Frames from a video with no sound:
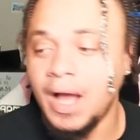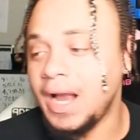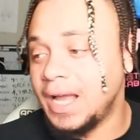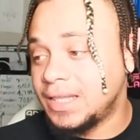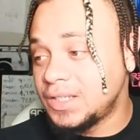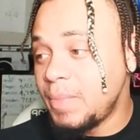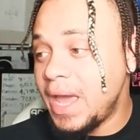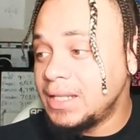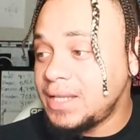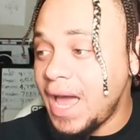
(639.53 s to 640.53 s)
I got this
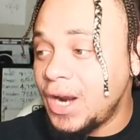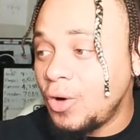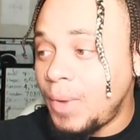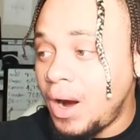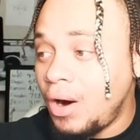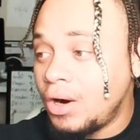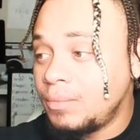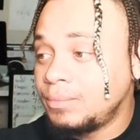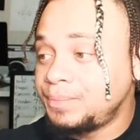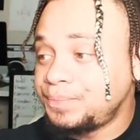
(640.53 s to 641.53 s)
man tatted on my arm.